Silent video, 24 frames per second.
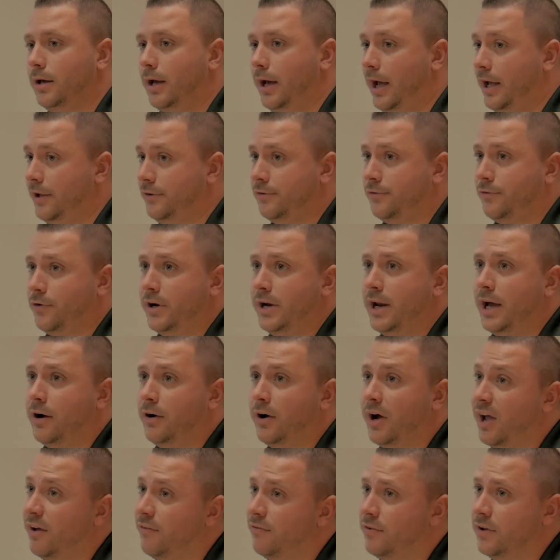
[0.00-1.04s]
As of right
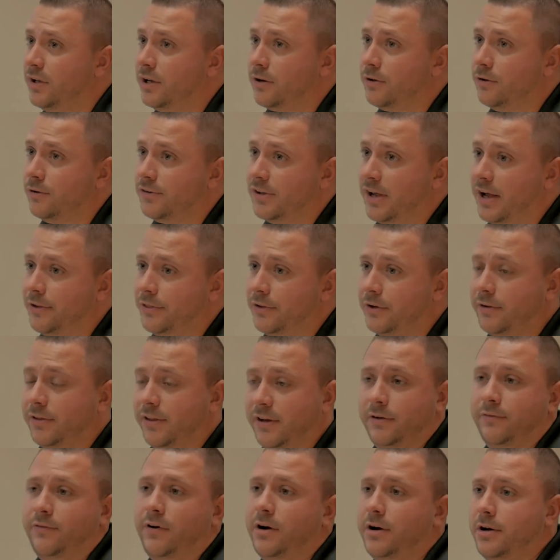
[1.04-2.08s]
now, I have vehicles out there
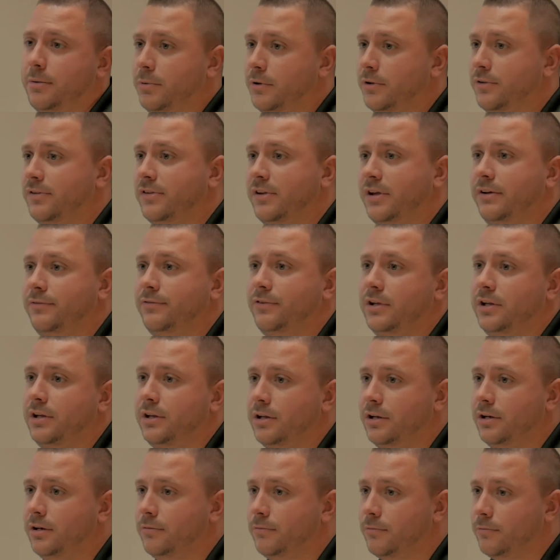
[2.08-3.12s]
that have already been
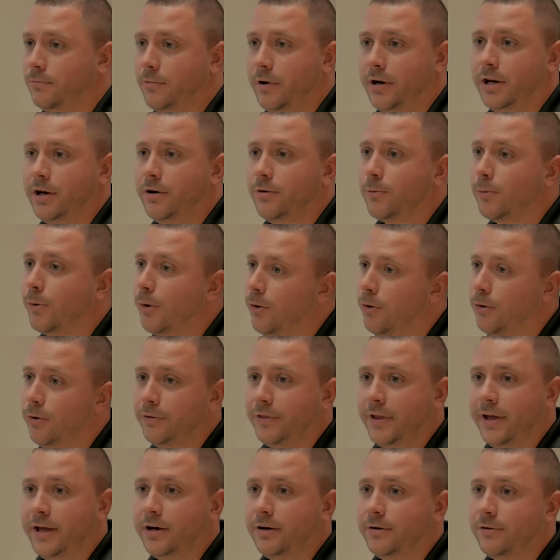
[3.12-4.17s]
safetied and ready to
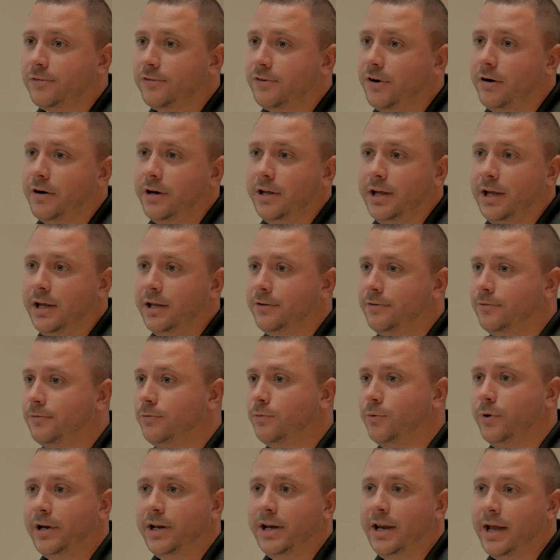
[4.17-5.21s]
roll that are starting at
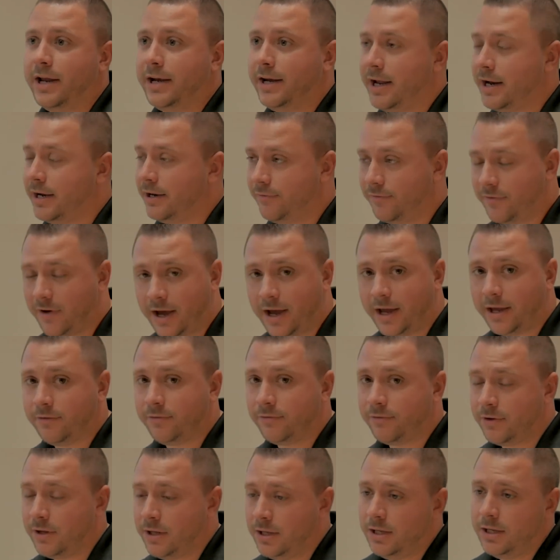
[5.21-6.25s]

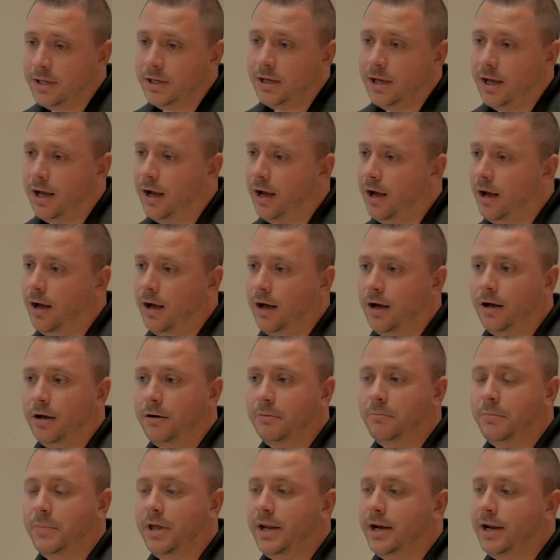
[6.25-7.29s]
$29.95.
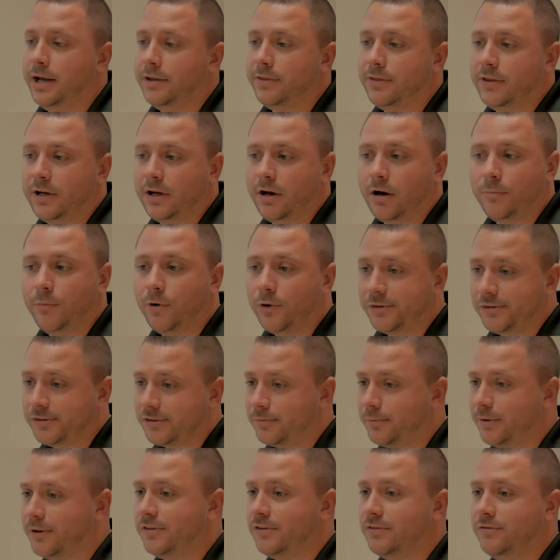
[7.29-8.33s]
And I think our most
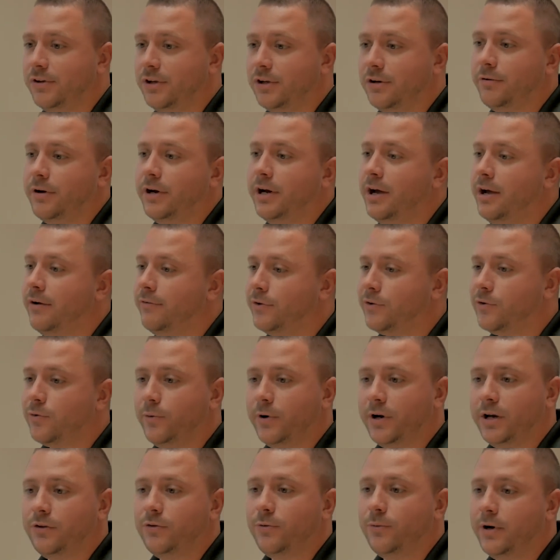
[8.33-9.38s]
expensive vehicle right now, I have a
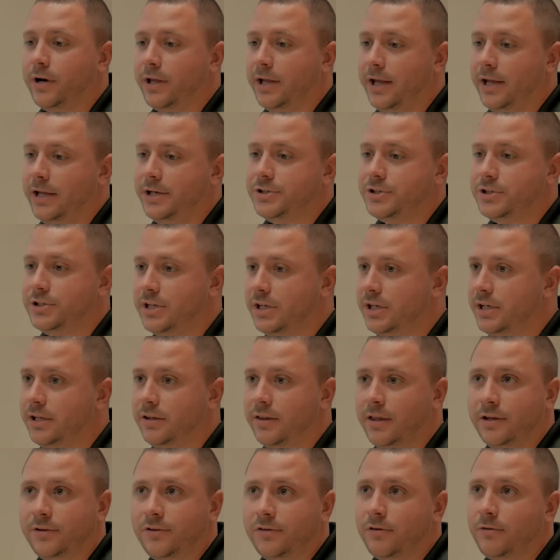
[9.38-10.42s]
2020
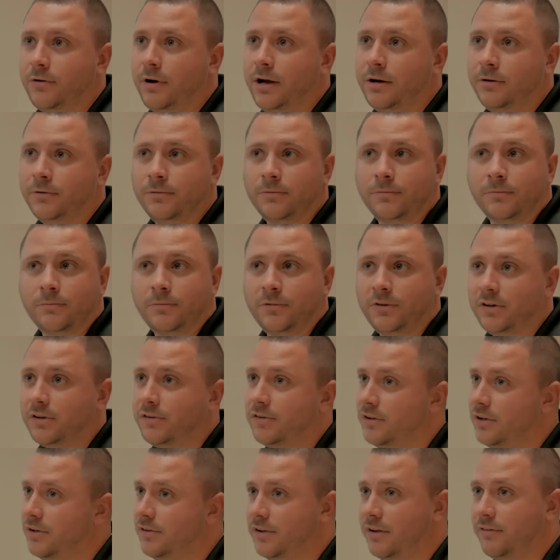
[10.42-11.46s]
HD that's around
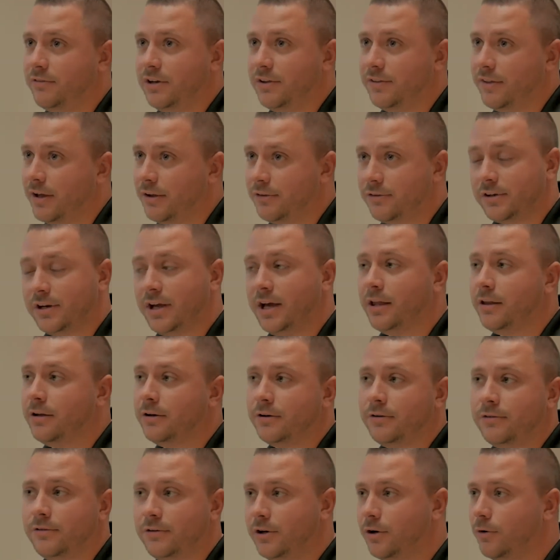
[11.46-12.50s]
$60,000,
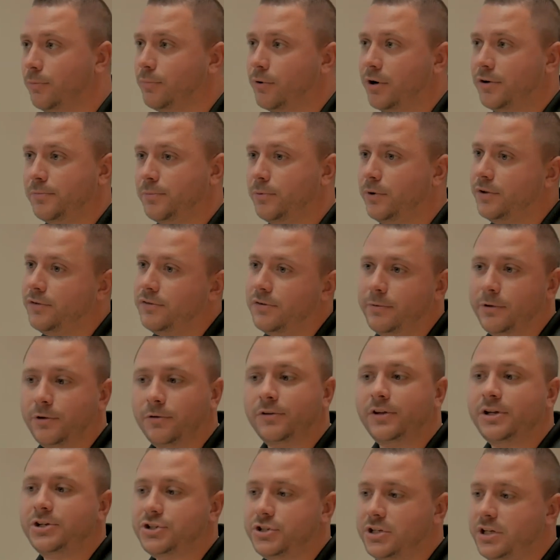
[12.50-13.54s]
$70,000. Price point. Some
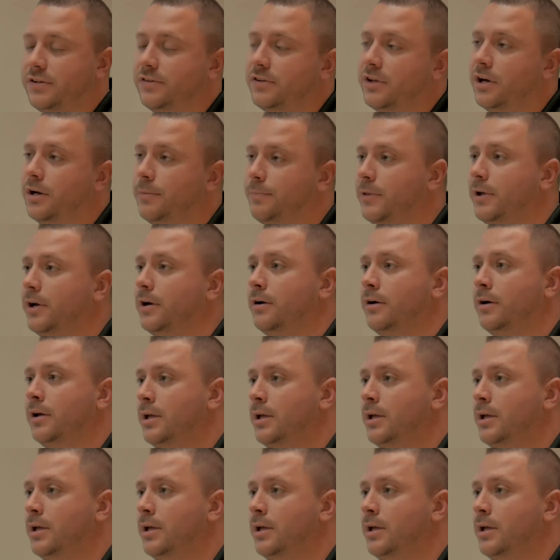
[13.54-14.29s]
of those HDs get up there.